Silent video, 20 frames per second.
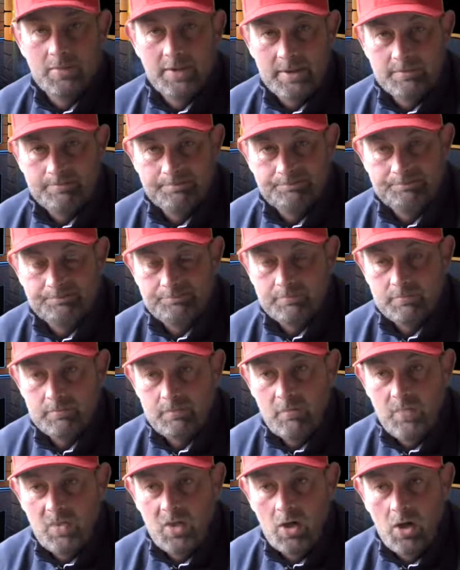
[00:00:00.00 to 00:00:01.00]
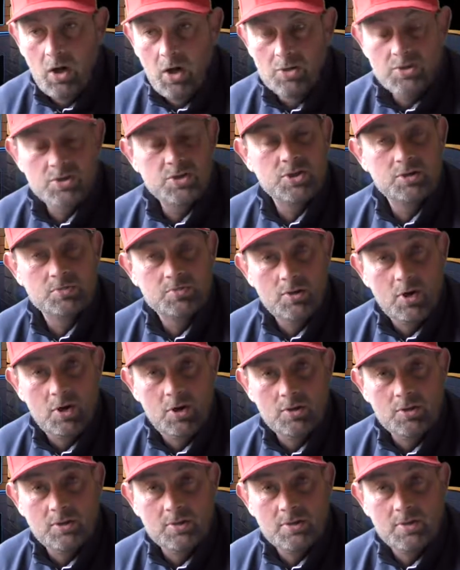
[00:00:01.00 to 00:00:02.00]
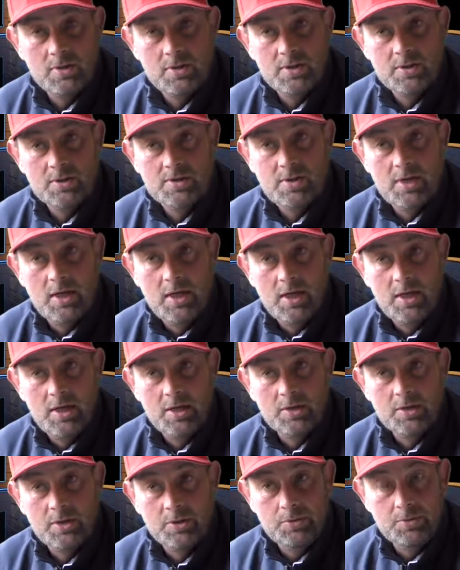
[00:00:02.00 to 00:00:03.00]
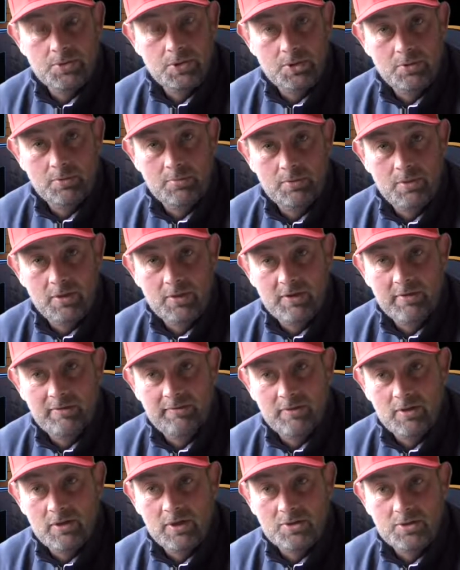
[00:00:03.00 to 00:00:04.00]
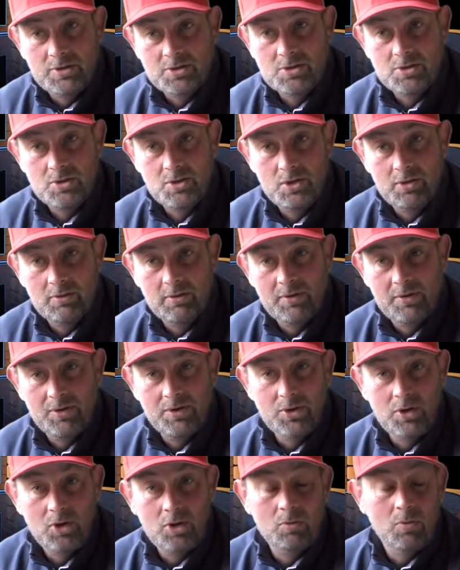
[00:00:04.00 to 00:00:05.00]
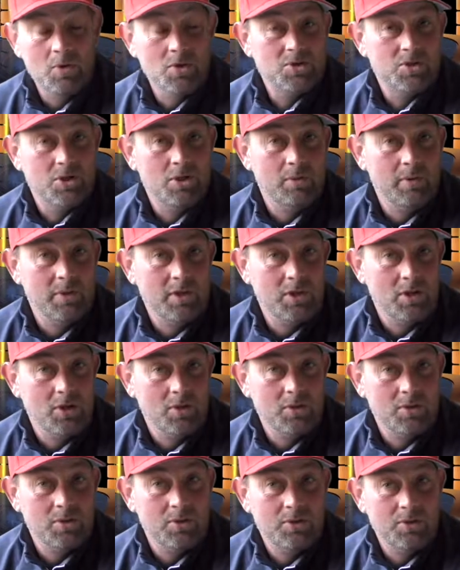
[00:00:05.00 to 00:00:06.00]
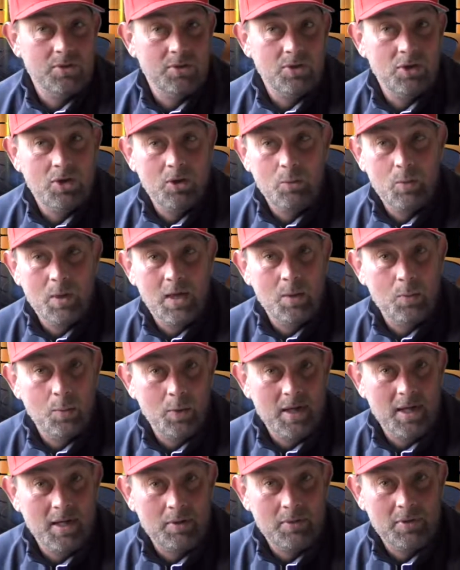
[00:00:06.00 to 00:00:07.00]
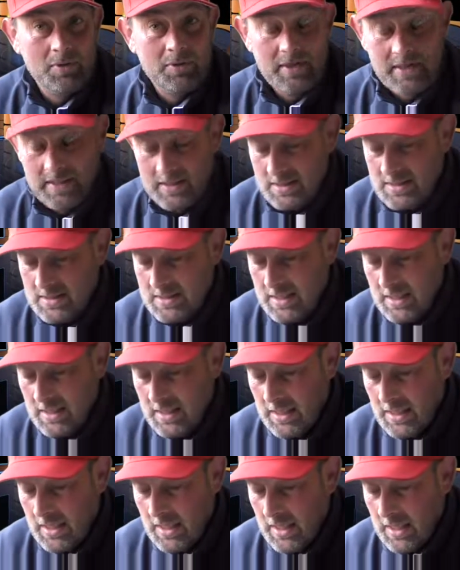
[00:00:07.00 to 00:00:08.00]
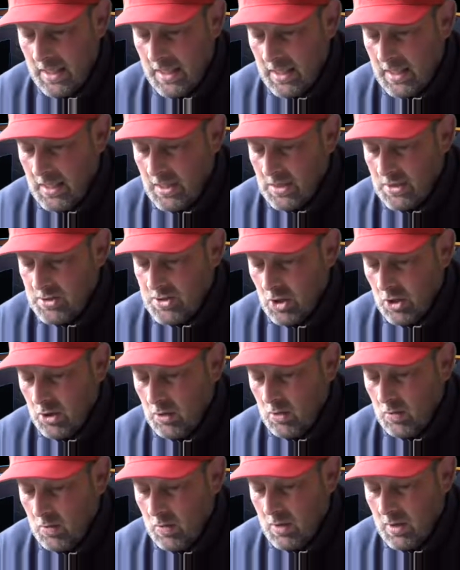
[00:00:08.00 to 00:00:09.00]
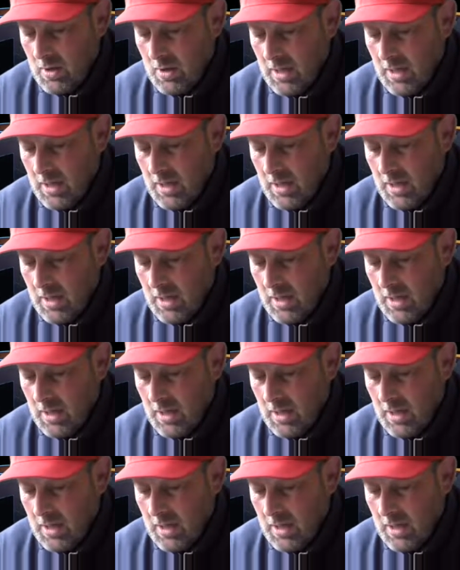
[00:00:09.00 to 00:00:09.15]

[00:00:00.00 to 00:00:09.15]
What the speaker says: me on YouTube, that have followed the story, that know what's going on, that know where we're at with things. So